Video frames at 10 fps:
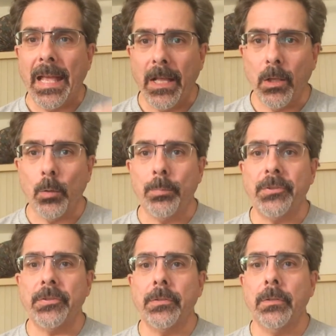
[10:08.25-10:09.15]

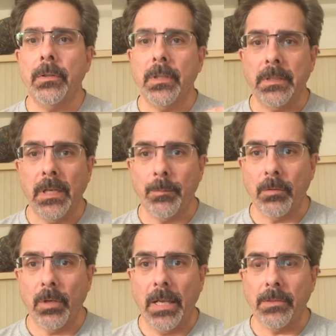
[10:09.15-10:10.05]
helps the
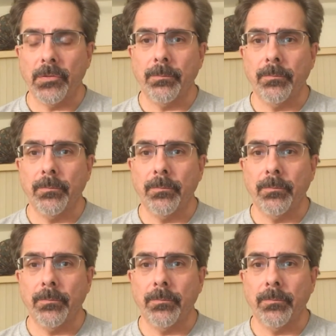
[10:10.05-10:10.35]
Democrats.